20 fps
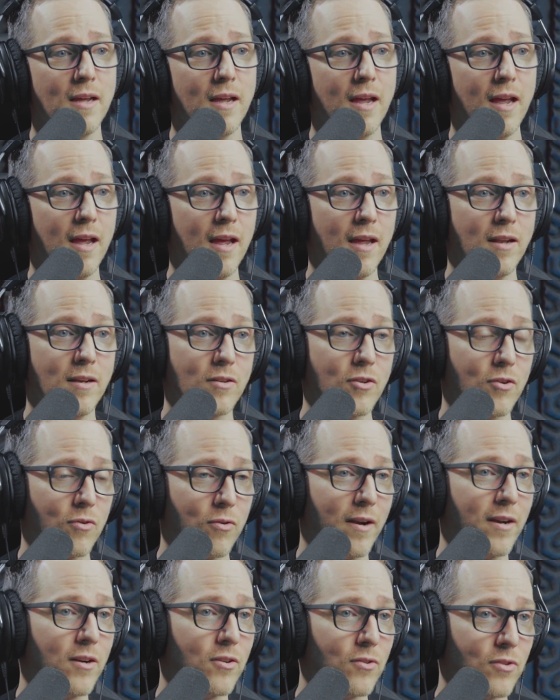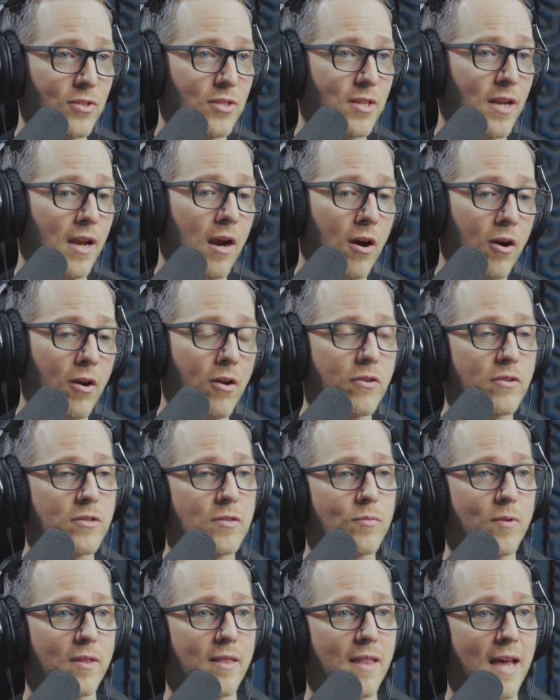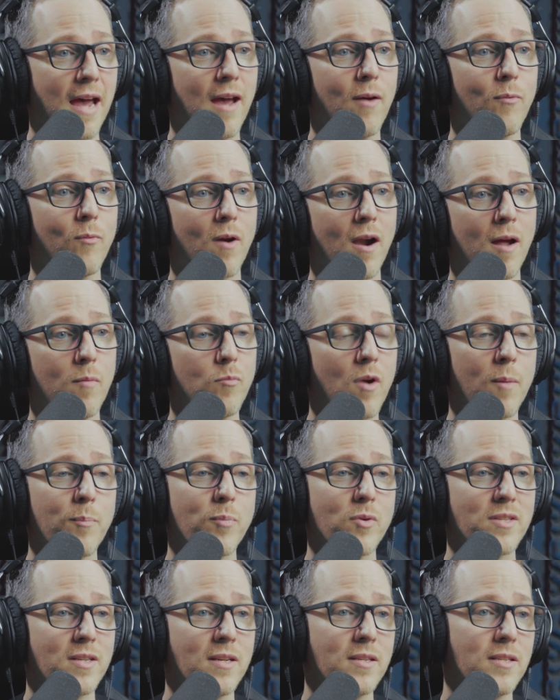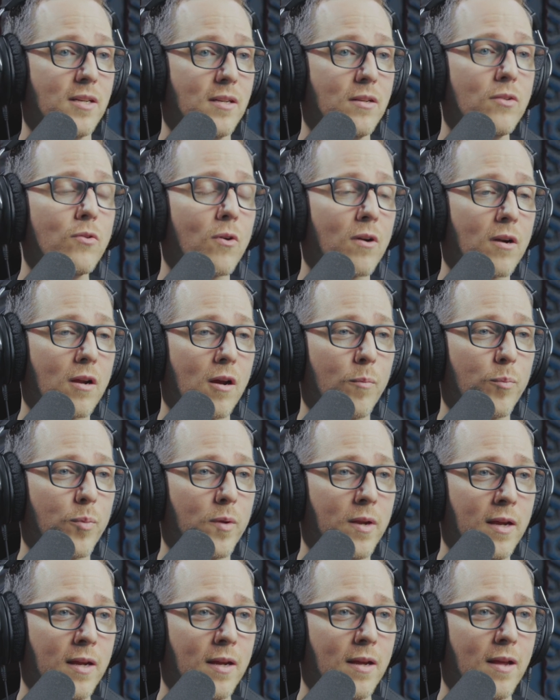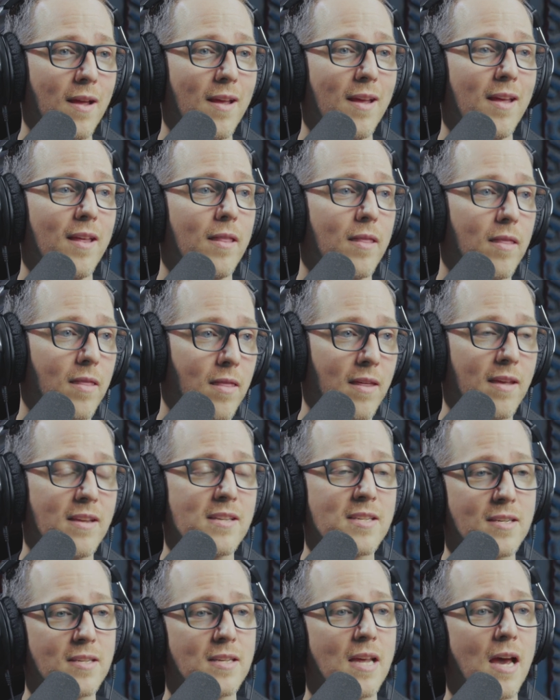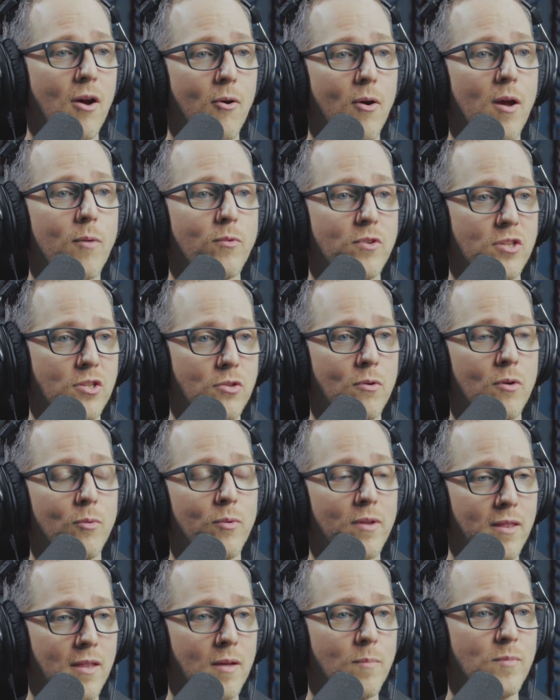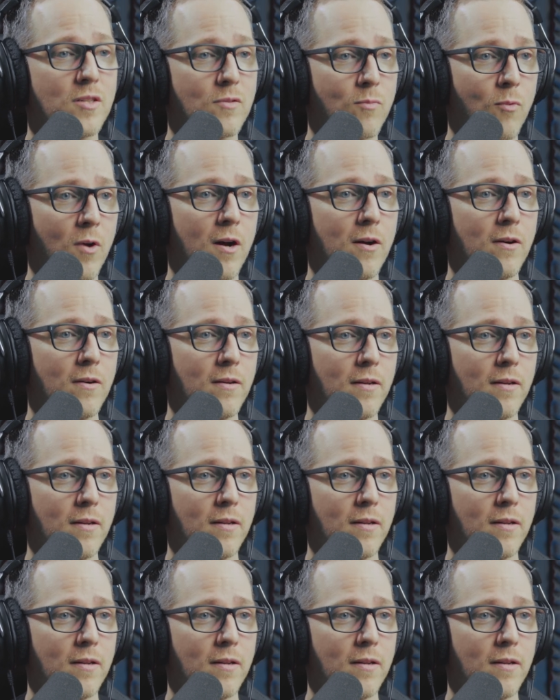and critical scenarios with that where I'm representing your company. This is how I would do it with them as well.